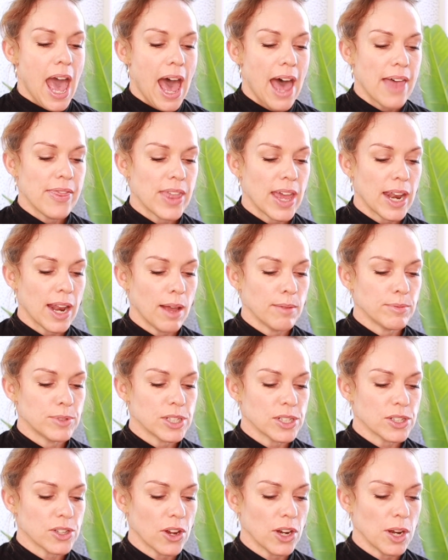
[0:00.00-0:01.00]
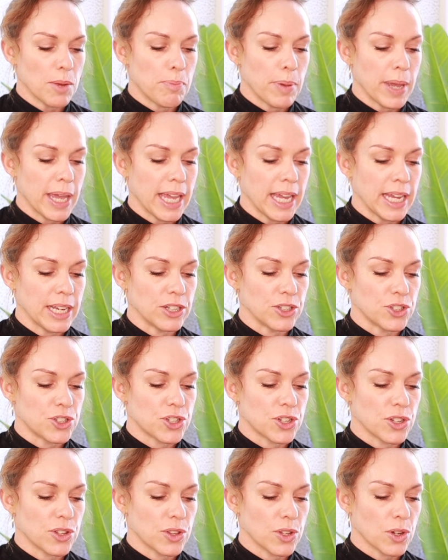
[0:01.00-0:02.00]
And then I'm just going to
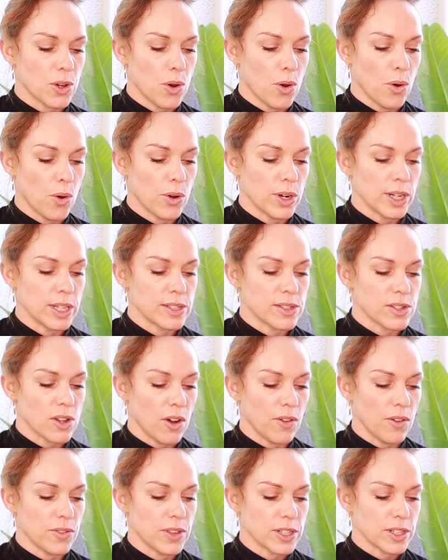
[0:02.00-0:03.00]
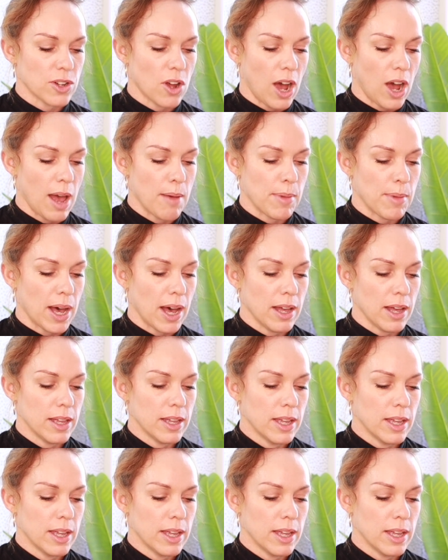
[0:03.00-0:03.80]
pinch the corners of the timer